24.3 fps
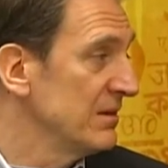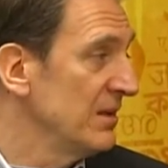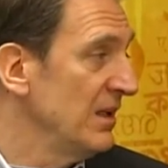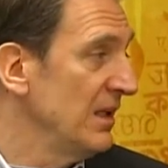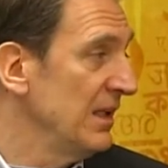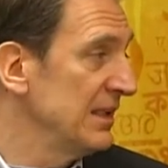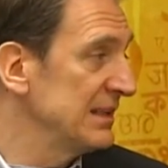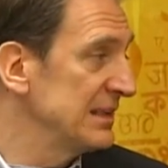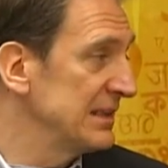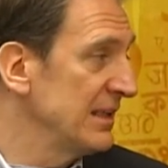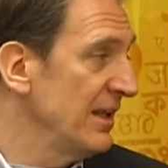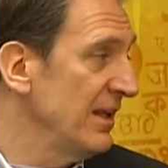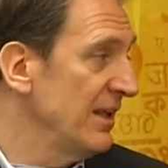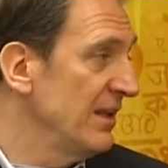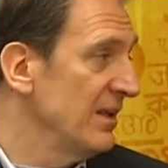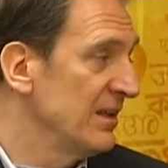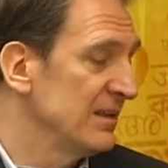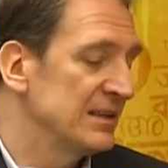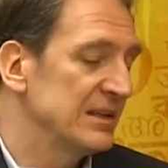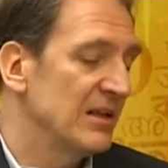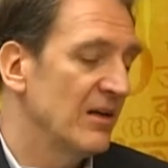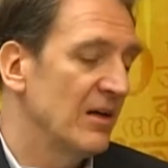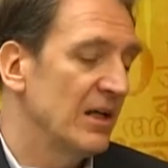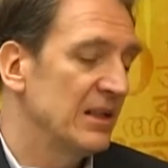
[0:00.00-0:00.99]
essay,
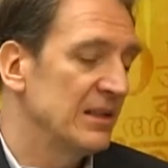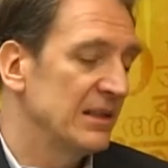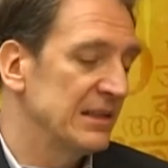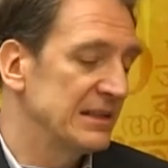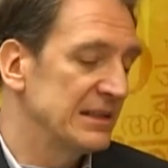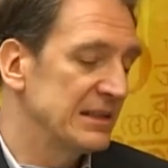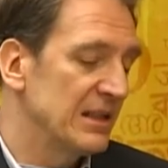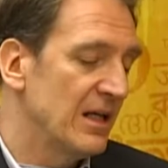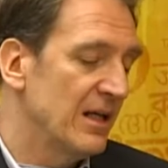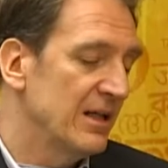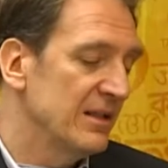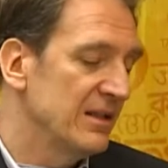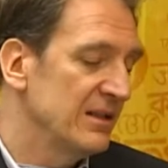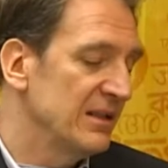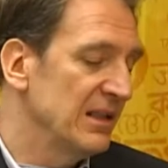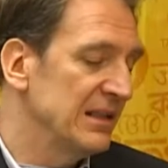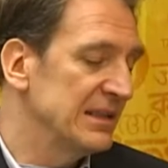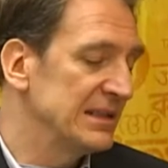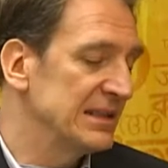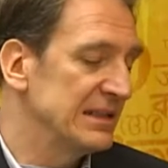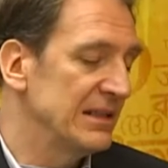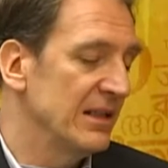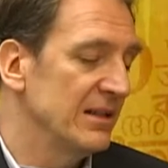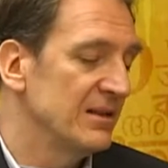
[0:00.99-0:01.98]
and so I decided
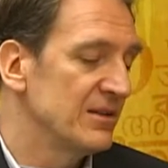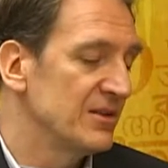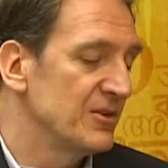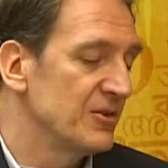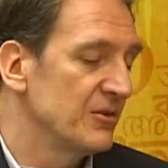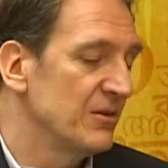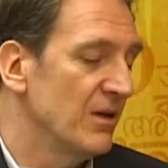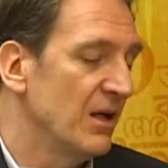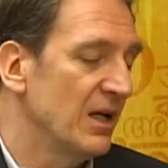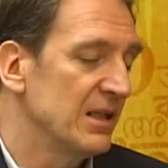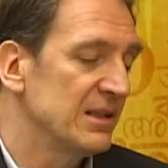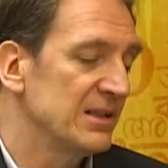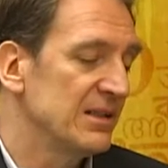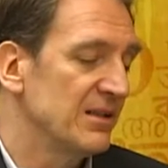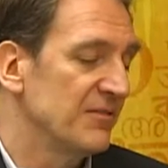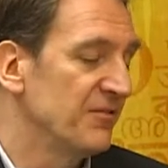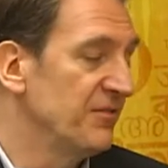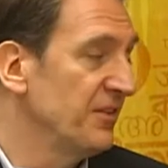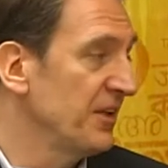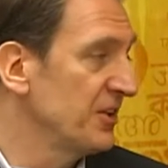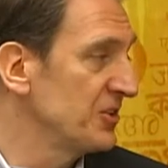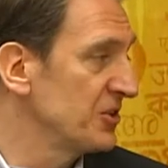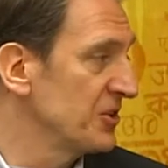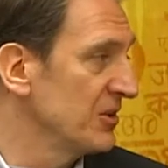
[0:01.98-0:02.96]
instead to write a
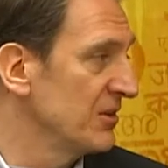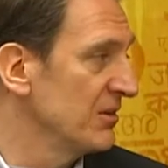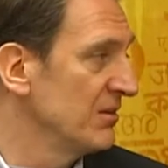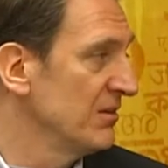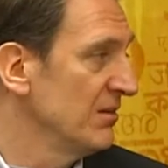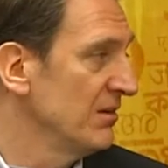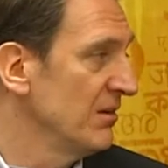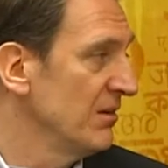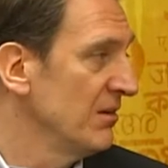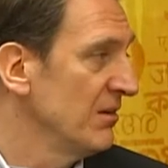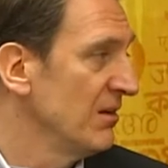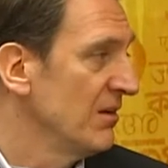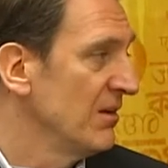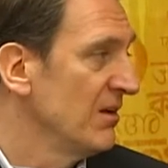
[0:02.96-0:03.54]
fiction,